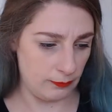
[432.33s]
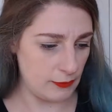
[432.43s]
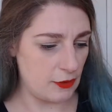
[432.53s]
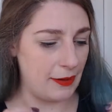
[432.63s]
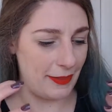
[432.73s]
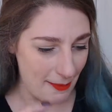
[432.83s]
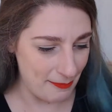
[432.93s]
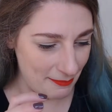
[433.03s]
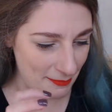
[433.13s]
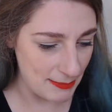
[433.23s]
sorry, that
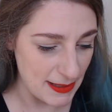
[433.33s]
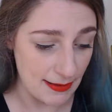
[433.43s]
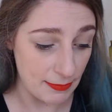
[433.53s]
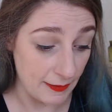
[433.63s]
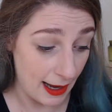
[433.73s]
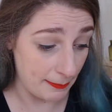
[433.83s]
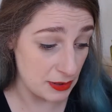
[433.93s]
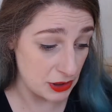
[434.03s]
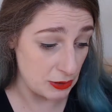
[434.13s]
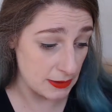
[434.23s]
may be something that
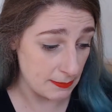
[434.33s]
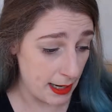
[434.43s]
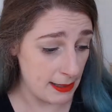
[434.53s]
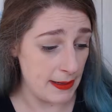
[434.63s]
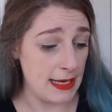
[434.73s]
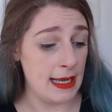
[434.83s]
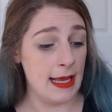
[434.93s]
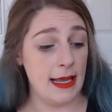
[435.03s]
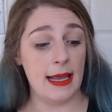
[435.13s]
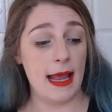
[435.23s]
happens to you as a baby.
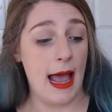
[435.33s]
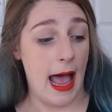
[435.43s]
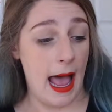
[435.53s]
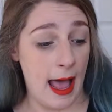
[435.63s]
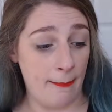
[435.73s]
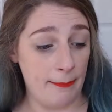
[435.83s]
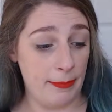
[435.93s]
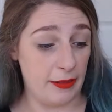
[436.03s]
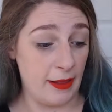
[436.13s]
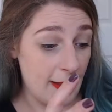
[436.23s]

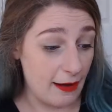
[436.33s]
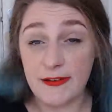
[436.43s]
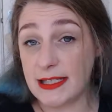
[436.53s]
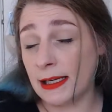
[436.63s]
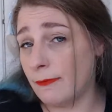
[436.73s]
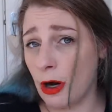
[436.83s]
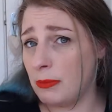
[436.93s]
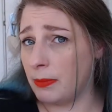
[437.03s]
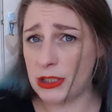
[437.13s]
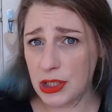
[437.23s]
But then that physical
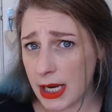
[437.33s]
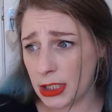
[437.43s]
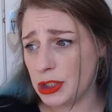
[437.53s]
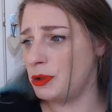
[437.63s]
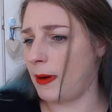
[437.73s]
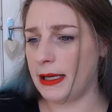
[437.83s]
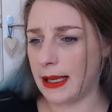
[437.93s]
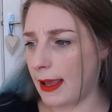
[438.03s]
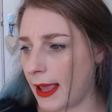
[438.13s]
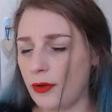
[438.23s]
environment may change, you may
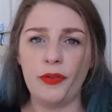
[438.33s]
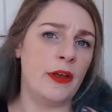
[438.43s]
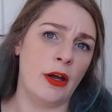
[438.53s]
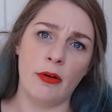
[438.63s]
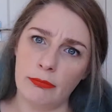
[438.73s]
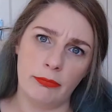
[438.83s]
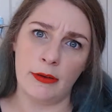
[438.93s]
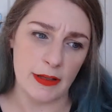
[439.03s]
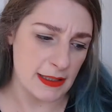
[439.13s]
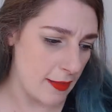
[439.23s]
get healthier
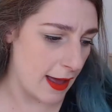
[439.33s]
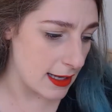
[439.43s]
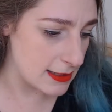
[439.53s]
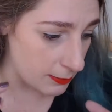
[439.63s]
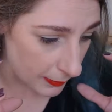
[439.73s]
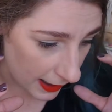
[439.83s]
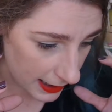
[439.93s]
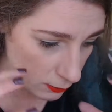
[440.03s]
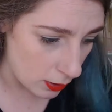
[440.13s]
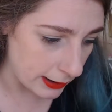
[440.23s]
and things like that. So, but that
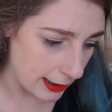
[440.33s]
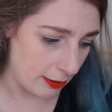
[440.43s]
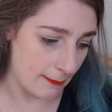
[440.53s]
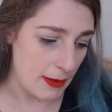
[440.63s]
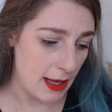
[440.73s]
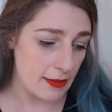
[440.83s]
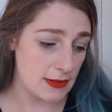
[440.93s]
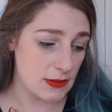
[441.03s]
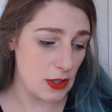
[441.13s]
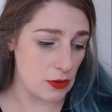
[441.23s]
is one area. The
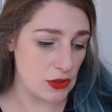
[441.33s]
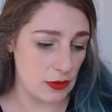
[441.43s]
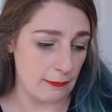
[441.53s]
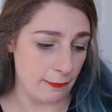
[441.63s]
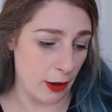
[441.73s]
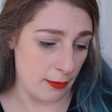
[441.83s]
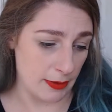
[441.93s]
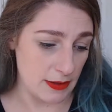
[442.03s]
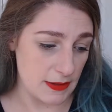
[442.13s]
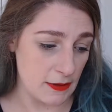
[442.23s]
social
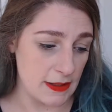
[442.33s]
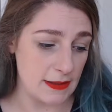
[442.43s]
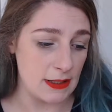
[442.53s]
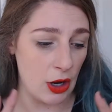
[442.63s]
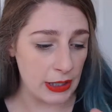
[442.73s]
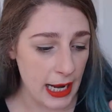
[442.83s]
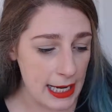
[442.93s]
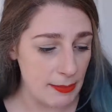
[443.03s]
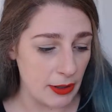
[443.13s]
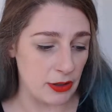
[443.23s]
environment, so this is our
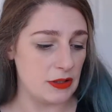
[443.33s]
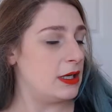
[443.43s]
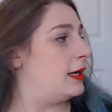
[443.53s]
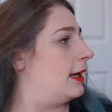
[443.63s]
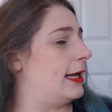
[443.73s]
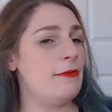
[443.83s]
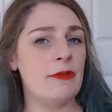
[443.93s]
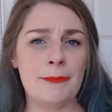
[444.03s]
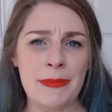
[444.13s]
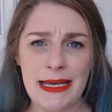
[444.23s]
neighbourhood, even
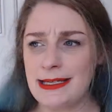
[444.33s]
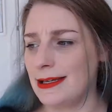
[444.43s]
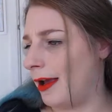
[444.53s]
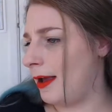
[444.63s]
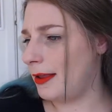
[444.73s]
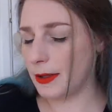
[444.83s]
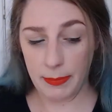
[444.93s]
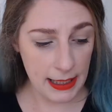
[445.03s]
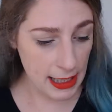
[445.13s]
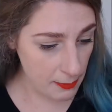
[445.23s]
the media, the
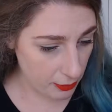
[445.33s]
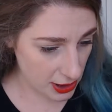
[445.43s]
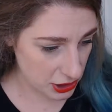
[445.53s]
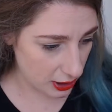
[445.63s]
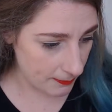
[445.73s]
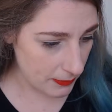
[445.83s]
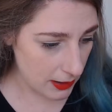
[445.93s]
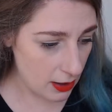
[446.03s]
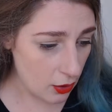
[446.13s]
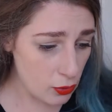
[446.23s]
peer pressure.
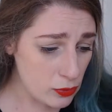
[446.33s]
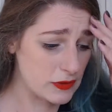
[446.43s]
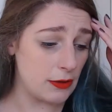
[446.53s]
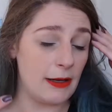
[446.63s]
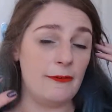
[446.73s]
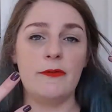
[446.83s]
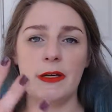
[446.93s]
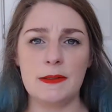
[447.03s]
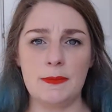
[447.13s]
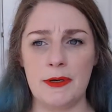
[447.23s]
Also, if you've
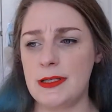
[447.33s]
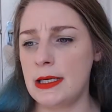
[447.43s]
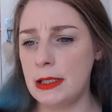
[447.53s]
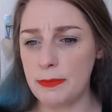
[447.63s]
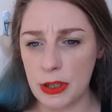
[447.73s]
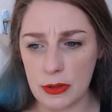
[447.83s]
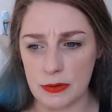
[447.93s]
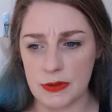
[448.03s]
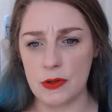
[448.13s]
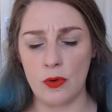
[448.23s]
experienced any
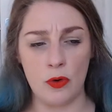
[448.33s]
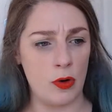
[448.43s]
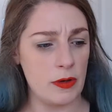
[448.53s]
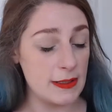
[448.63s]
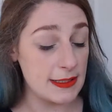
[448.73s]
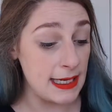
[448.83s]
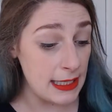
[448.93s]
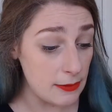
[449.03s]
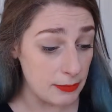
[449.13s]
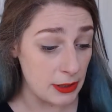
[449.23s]
abuse or
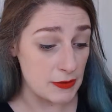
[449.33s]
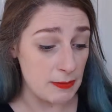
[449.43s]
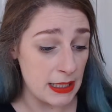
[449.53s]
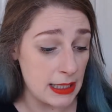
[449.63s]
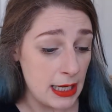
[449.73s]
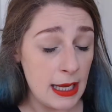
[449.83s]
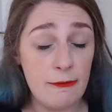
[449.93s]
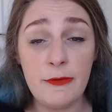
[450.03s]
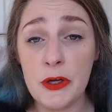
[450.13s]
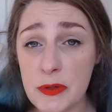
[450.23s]
seen abuse, be
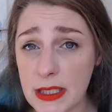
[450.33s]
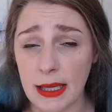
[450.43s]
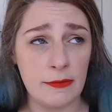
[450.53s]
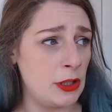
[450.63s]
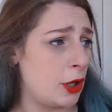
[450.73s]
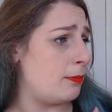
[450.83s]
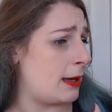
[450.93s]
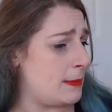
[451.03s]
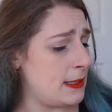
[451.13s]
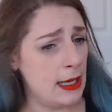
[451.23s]
viewed it,
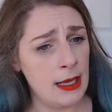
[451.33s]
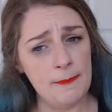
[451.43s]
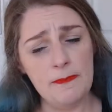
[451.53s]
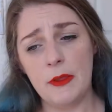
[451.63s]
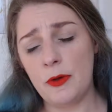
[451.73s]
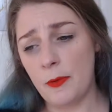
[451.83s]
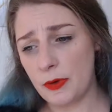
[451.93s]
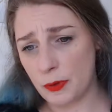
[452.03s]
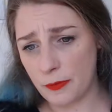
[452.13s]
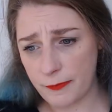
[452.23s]
maybe
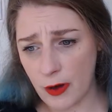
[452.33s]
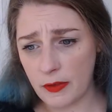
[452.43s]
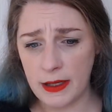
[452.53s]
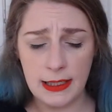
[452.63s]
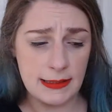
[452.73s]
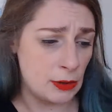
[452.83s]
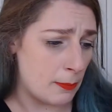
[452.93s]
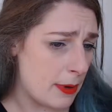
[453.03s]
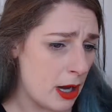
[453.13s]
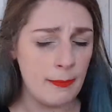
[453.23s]
your father hitting your
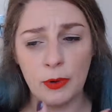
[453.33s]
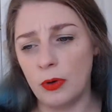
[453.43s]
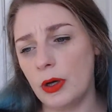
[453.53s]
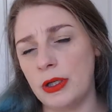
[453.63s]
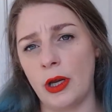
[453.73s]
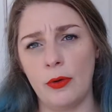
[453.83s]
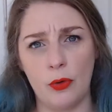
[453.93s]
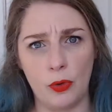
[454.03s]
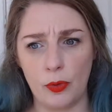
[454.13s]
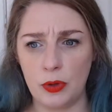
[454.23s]
mum, or
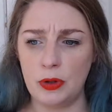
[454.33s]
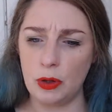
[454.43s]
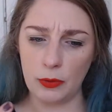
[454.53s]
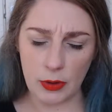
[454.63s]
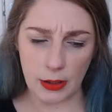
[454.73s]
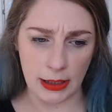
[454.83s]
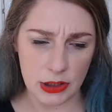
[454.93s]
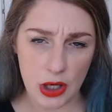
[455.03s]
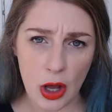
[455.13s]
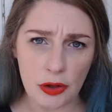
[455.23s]
any
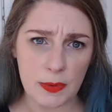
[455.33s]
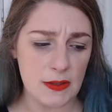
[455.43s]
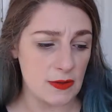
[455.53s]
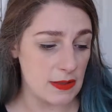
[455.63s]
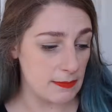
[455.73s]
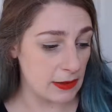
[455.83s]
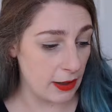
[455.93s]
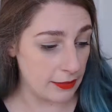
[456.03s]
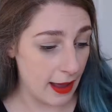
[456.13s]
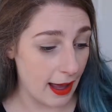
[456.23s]
child abuse or something
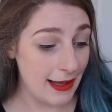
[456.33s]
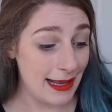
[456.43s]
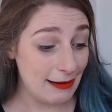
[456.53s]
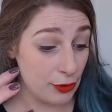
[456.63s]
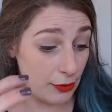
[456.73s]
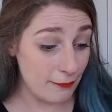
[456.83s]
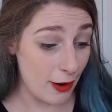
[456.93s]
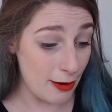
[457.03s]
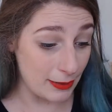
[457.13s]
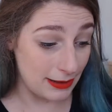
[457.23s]
like that. If your
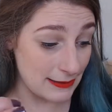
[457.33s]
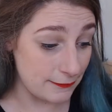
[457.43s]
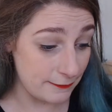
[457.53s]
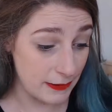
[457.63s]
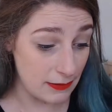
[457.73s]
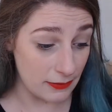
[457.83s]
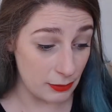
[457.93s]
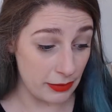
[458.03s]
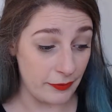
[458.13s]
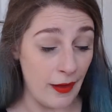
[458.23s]
environment is filled
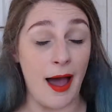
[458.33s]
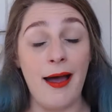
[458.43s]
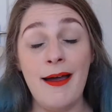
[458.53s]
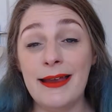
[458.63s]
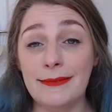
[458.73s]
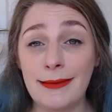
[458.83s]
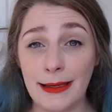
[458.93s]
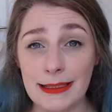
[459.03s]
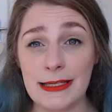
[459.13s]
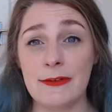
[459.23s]
with that
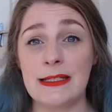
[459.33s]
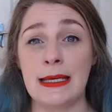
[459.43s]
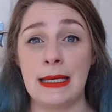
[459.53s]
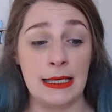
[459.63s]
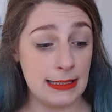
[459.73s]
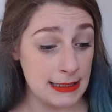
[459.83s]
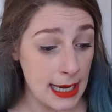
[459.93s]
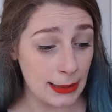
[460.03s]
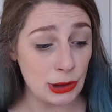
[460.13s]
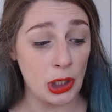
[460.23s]
negativity,
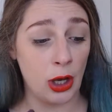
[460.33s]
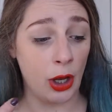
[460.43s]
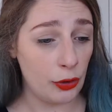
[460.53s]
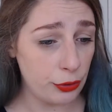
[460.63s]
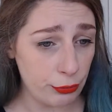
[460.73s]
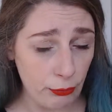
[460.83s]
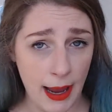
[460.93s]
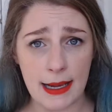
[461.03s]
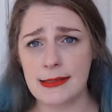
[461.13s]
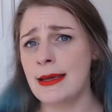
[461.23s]
danger,
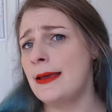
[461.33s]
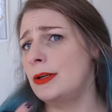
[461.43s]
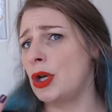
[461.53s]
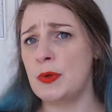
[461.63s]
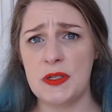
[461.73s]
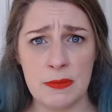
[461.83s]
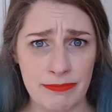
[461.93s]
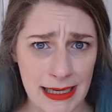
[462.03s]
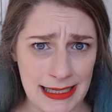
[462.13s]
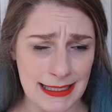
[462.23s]
threat, no
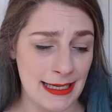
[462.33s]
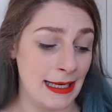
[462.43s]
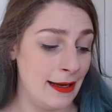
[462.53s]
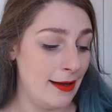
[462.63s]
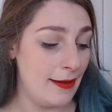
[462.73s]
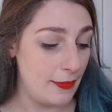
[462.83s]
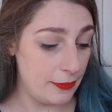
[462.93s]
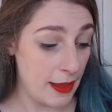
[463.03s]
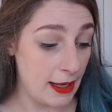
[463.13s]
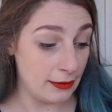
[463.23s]
stability,
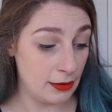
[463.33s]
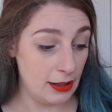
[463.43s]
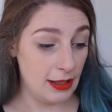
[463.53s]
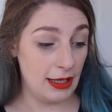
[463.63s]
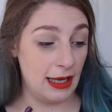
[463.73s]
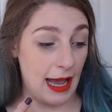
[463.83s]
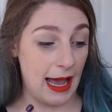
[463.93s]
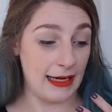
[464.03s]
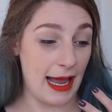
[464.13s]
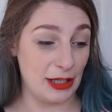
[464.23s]
then
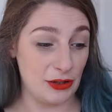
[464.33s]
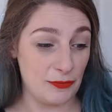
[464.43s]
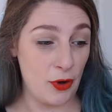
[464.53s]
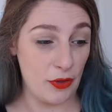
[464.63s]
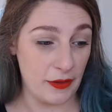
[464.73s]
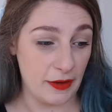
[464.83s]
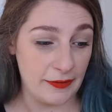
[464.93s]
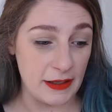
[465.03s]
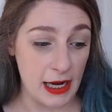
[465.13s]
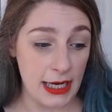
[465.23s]
and you've got
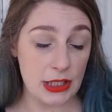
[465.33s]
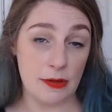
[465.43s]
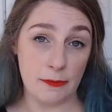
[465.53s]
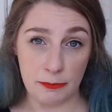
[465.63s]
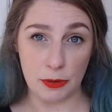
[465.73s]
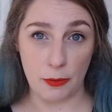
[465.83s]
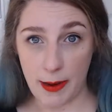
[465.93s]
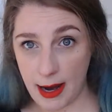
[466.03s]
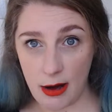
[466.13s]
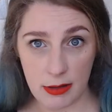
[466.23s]
the nature from your
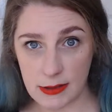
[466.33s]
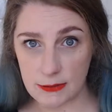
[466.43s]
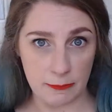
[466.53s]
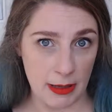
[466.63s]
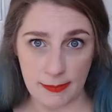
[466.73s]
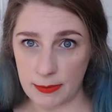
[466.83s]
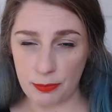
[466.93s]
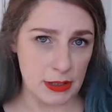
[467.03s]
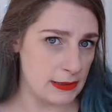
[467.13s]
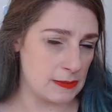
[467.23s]
parents of maybe a
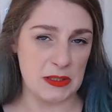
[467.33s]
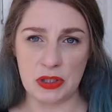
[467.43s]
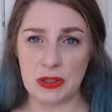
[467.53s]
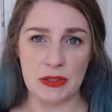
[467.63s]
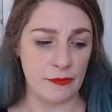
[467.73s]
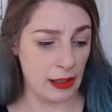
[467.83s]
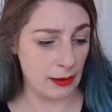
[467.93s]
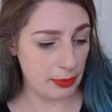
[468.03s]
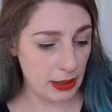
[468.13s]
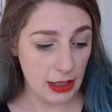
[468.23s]
predisposition to
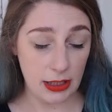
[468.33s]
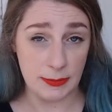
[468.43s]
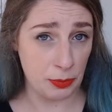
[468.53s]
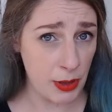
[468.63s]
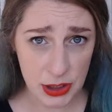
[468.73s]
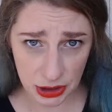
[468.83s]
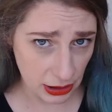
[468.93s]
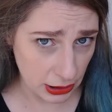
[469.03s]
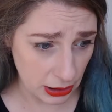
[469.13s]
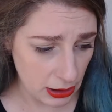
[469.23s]
develop depression,
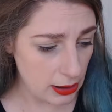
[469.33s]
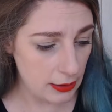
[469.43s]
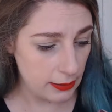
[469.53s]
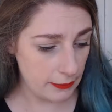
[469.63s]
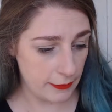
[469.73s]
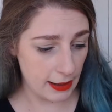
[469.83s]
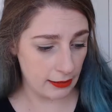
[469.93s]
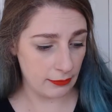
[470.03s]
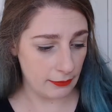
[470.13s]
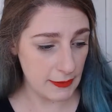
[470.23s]
then
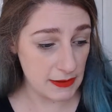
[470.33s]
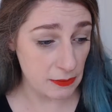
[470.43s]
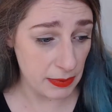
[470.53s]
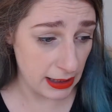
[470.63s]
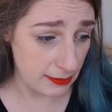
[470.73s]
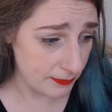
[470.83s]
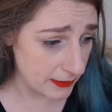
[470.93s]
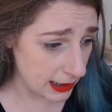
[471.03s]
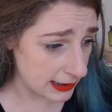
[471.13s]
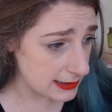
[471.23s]
this could be
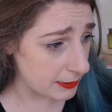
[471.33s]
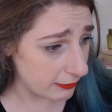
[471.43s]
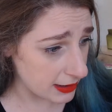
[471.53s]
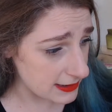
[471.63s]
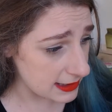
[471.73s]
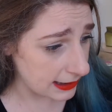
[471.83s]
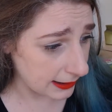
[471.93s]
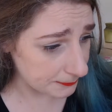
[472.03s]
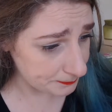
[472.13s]
experienced here.